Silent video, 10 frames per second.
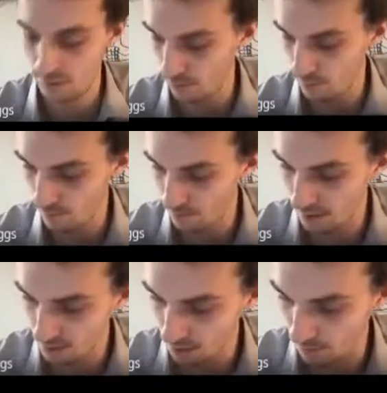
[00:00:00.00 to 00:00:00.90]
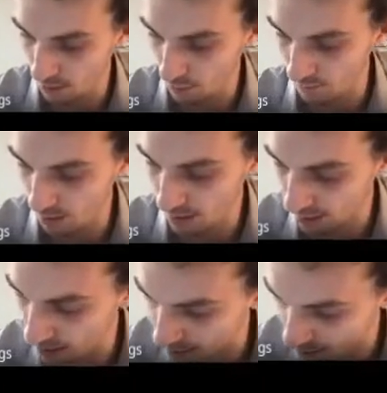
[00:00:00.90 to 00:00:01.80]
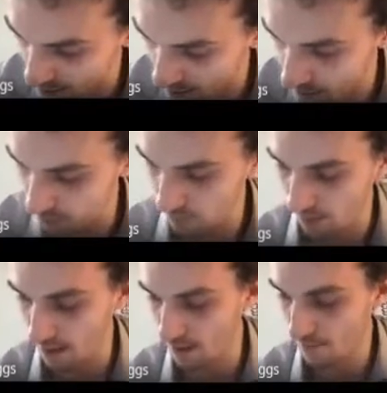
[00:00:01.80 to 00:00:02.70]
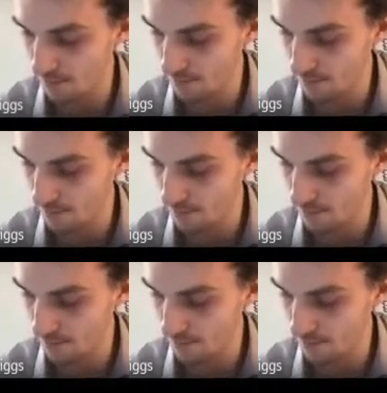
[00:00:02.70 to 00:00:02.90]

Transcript: So this sum here is finite and this sum here is finite.